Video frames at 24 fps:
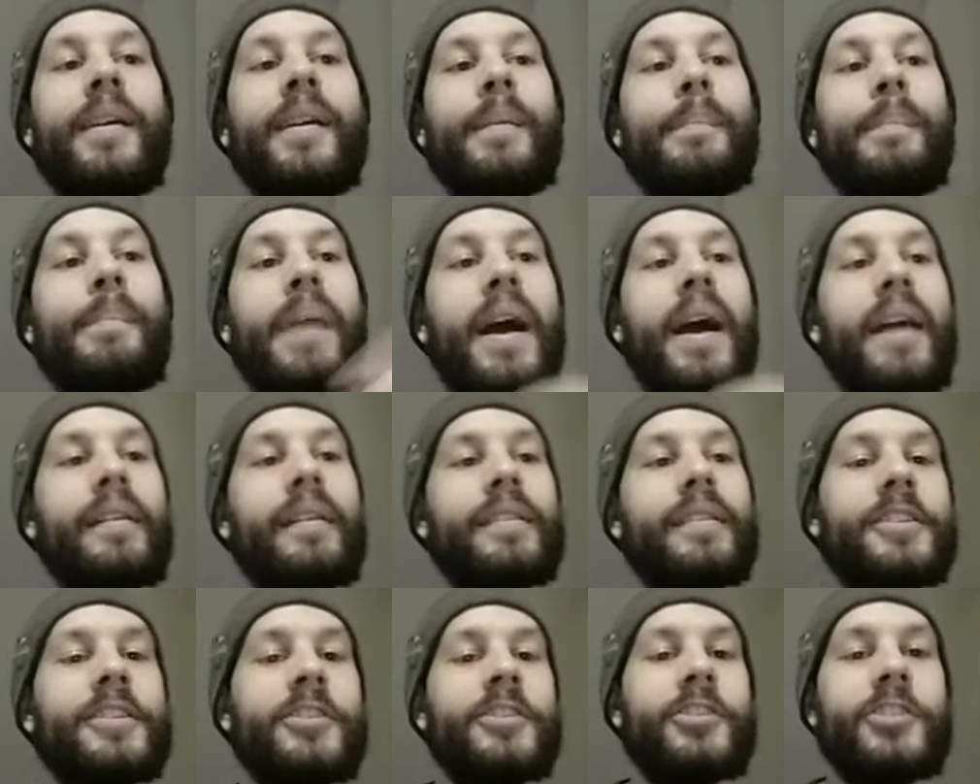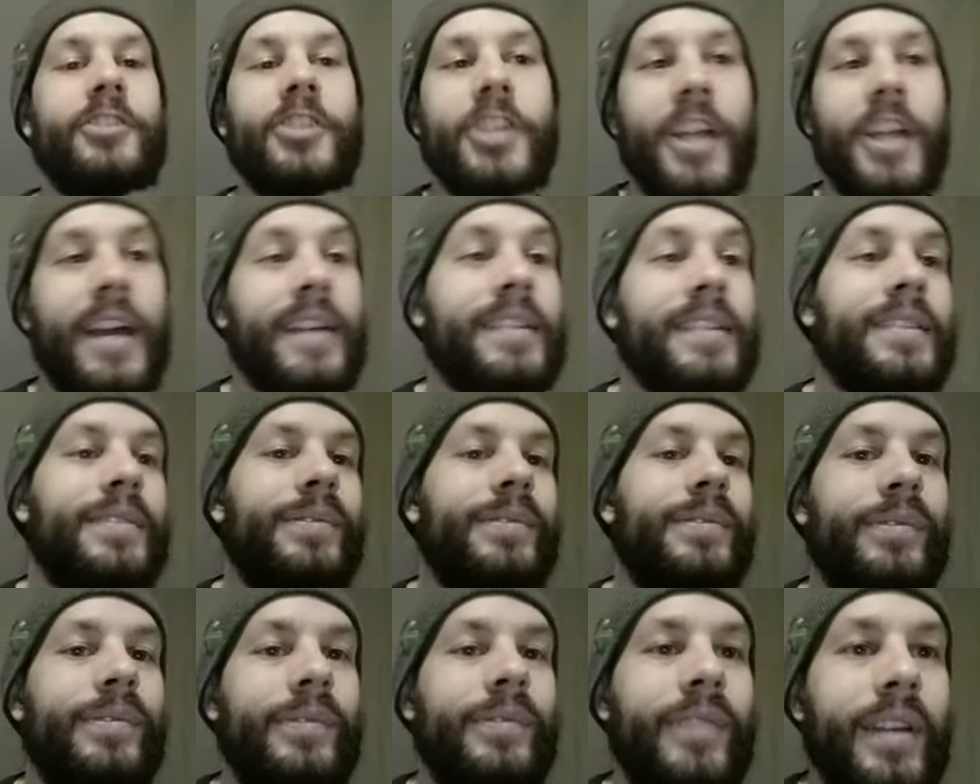Pirates Chess
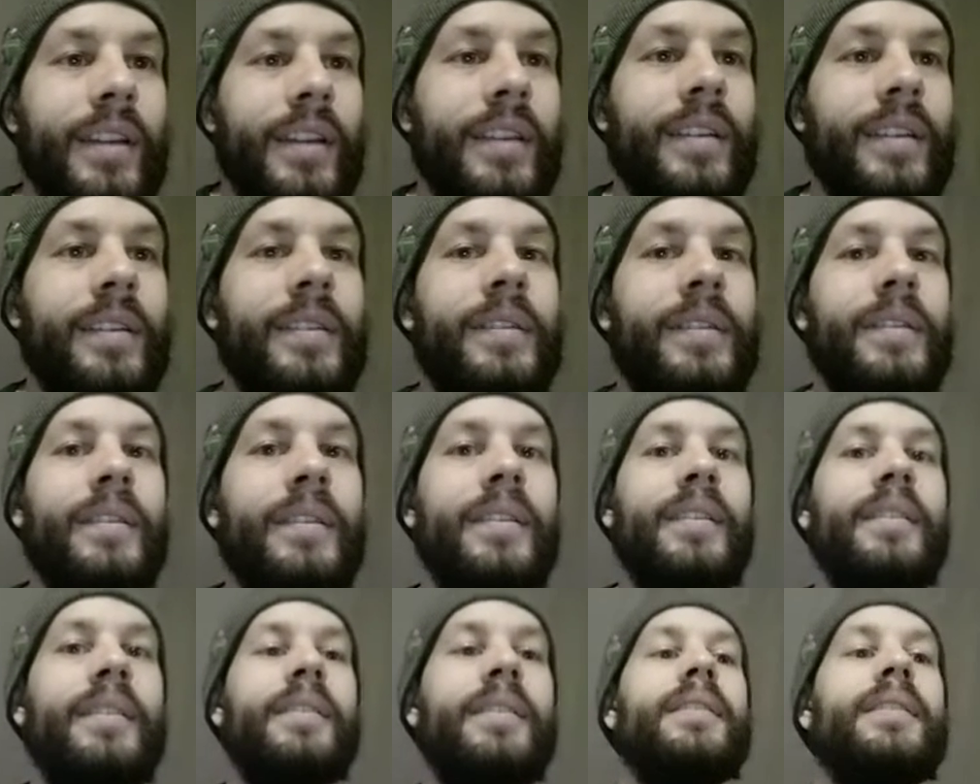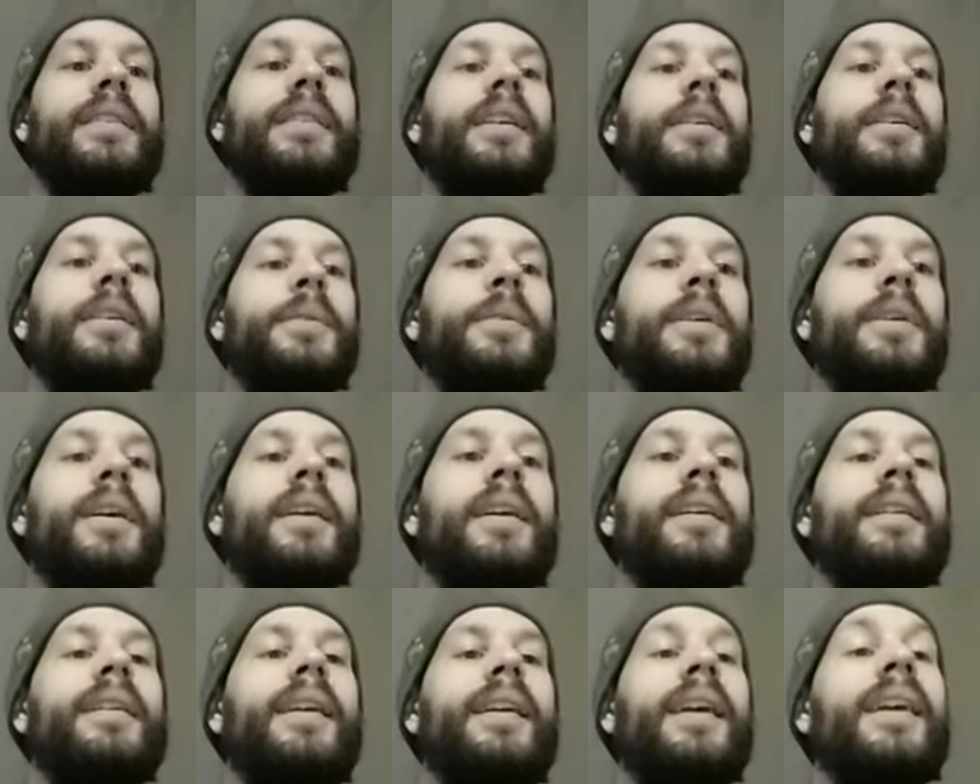video. Today we
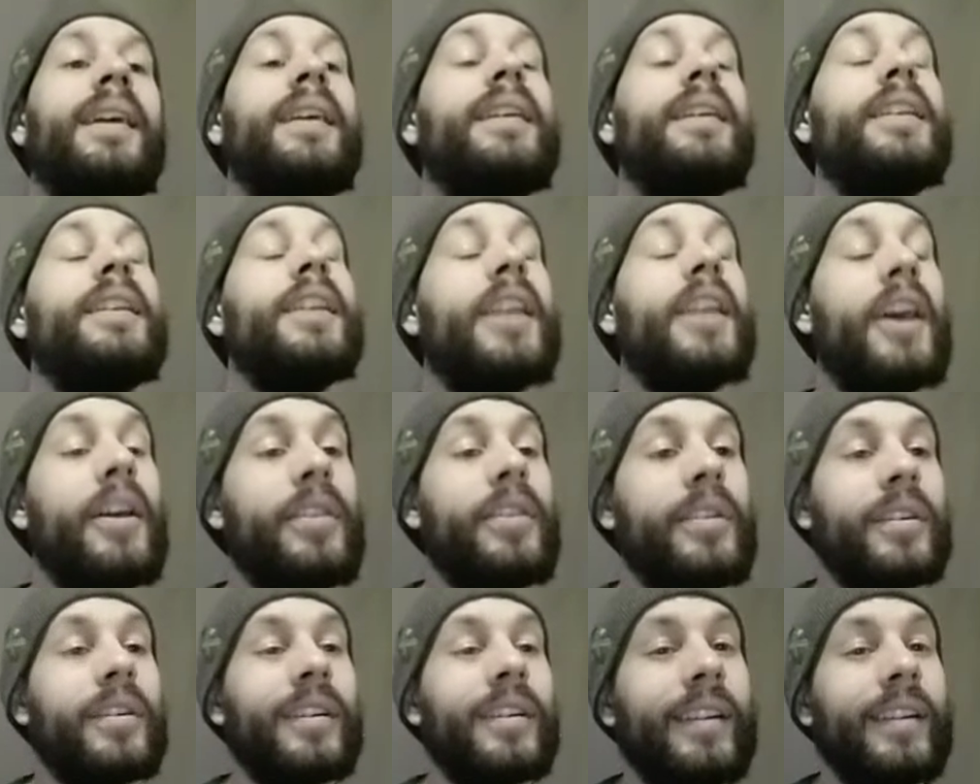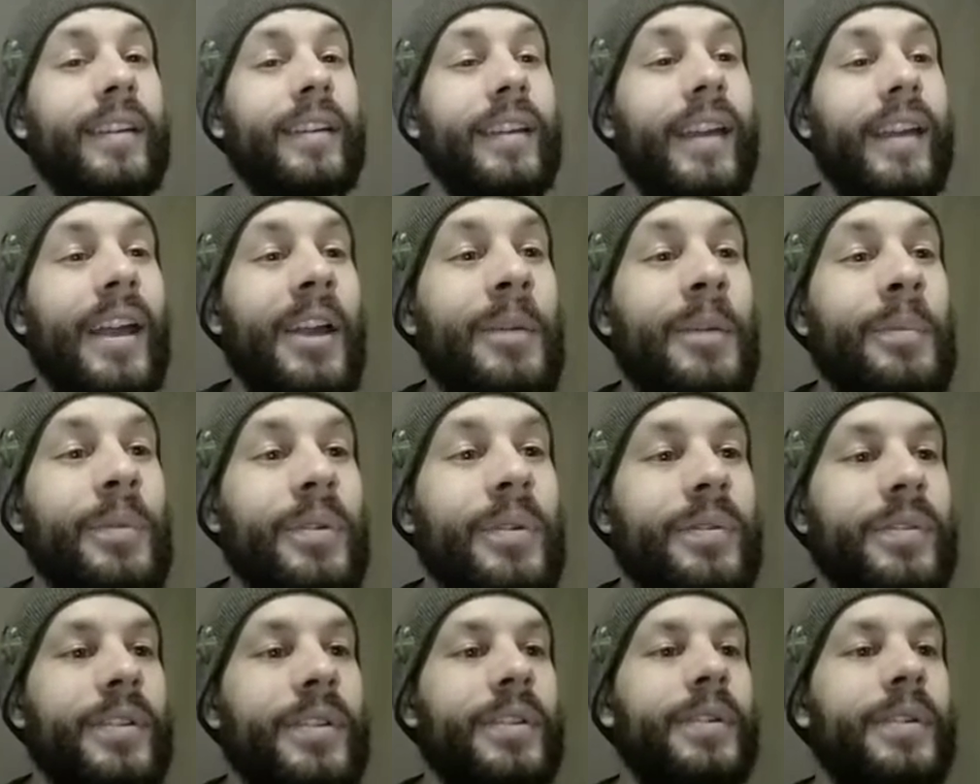got another game
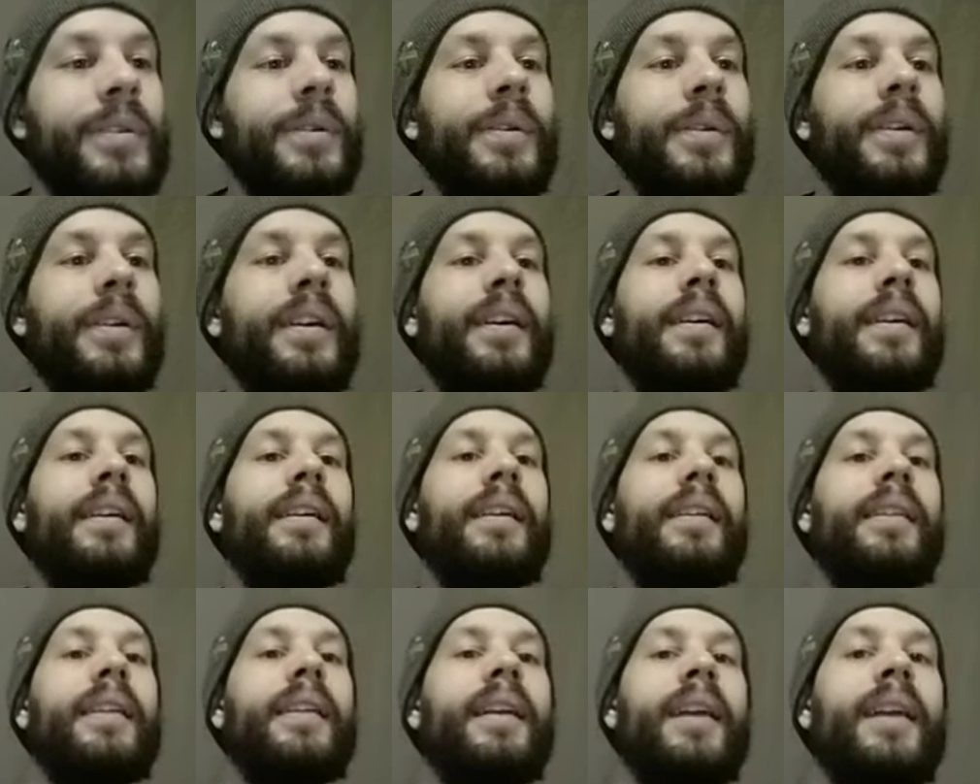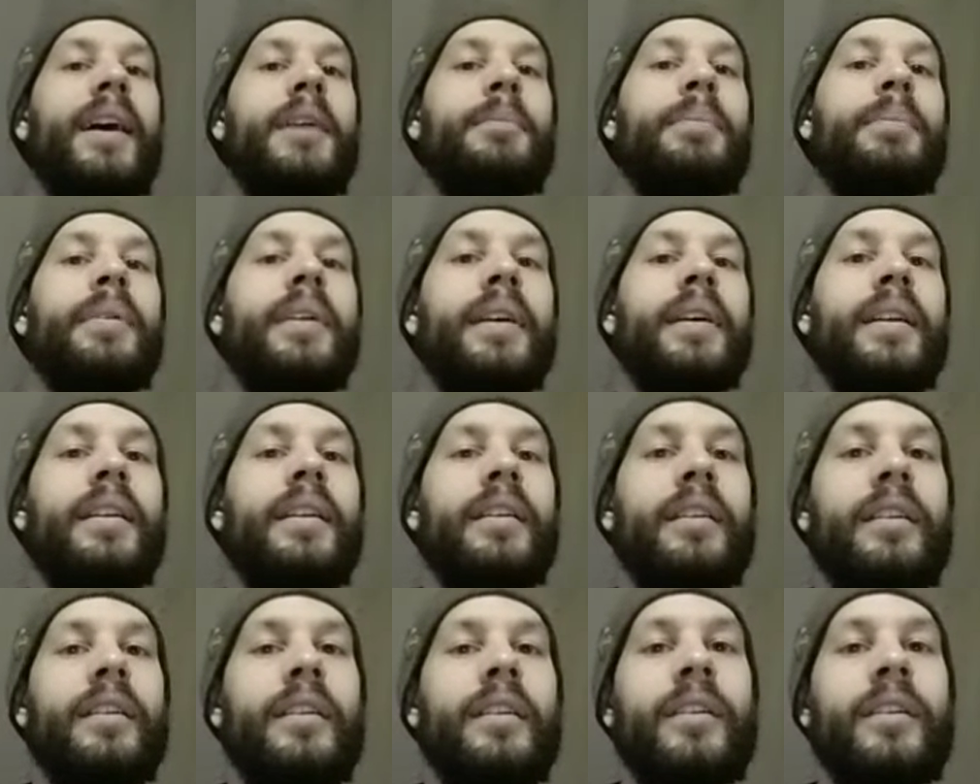review that I played a
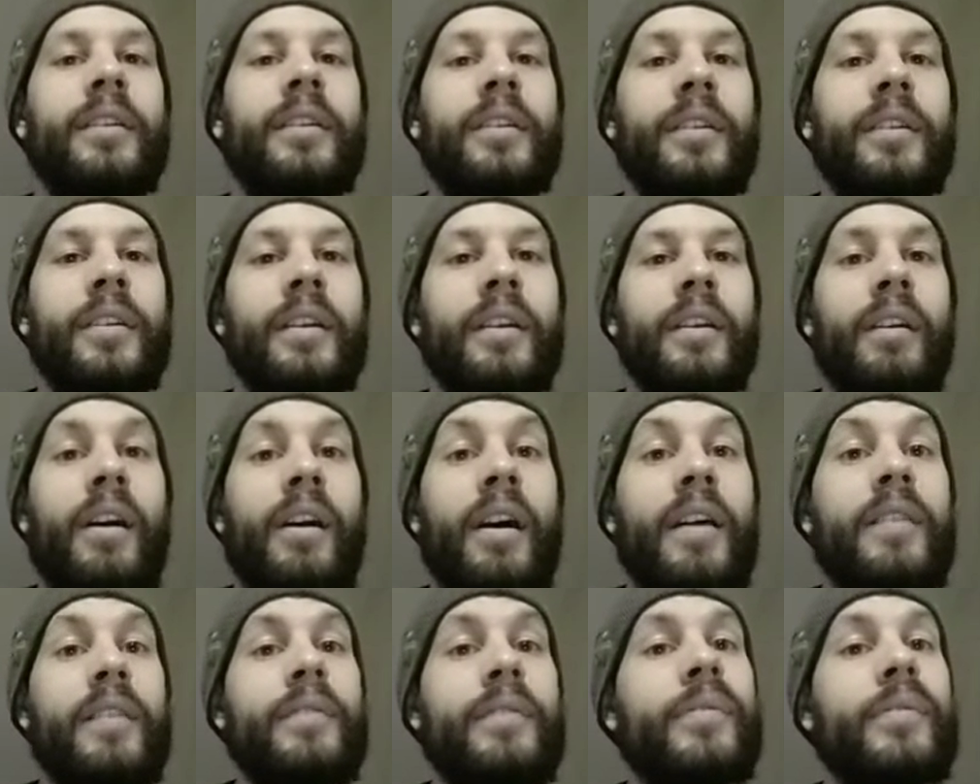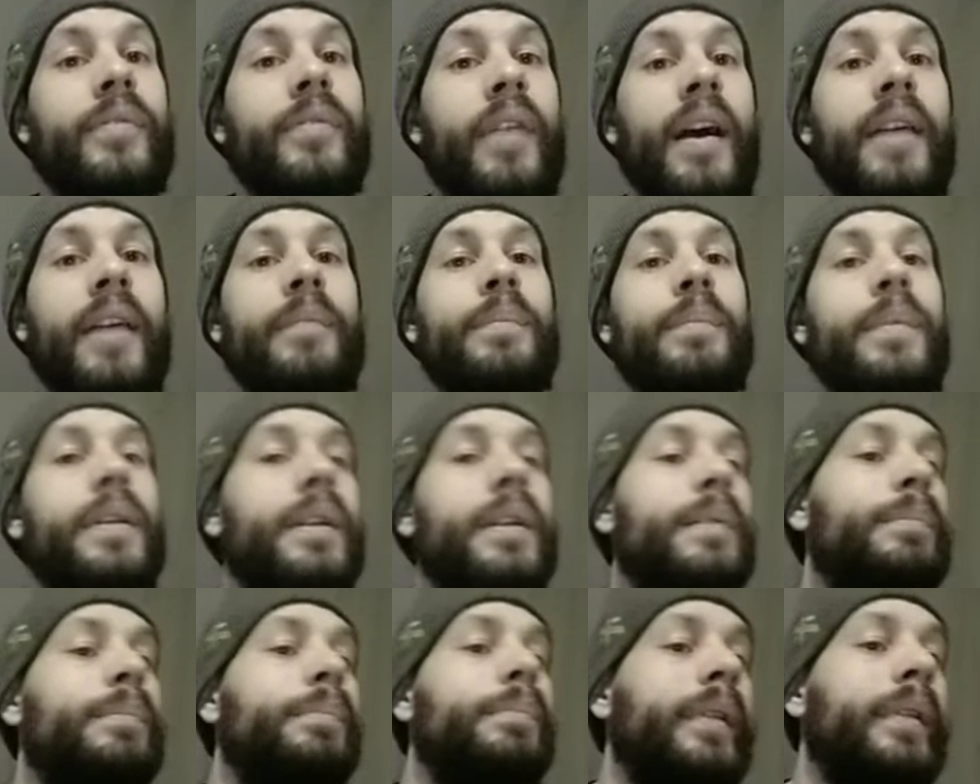little earlier on,
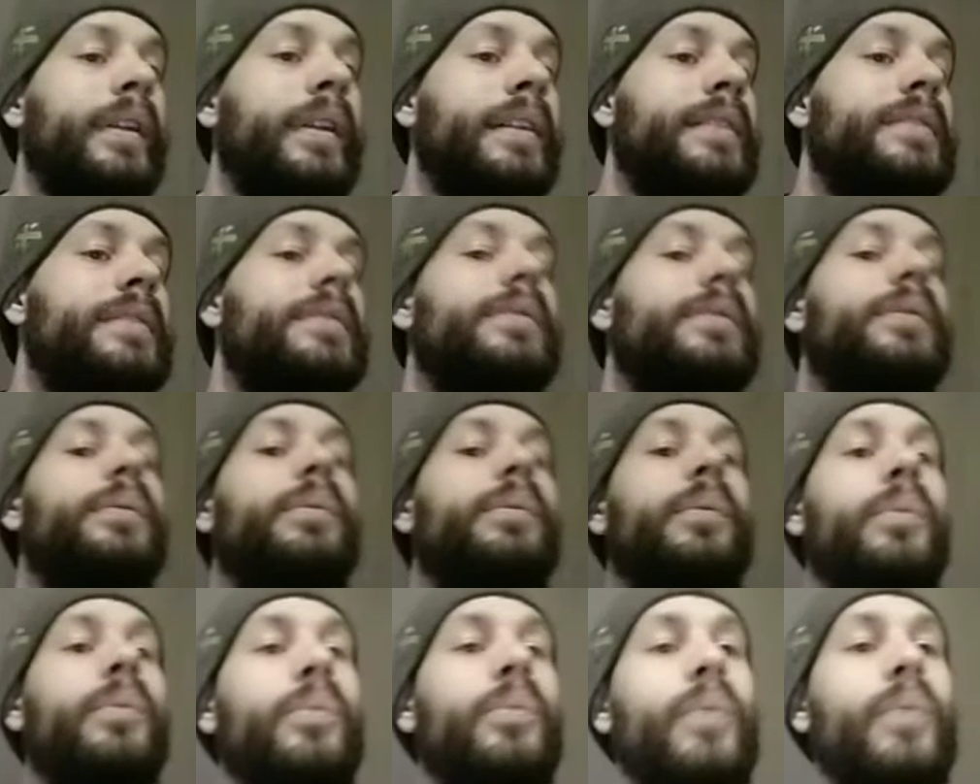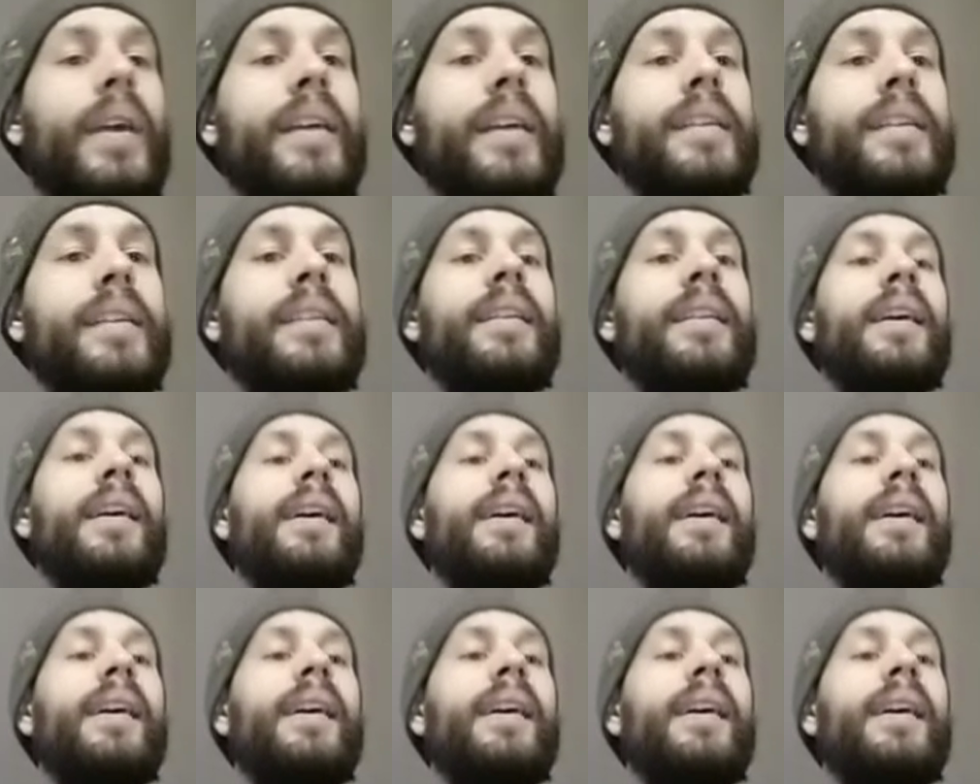5-minute Blitz rated.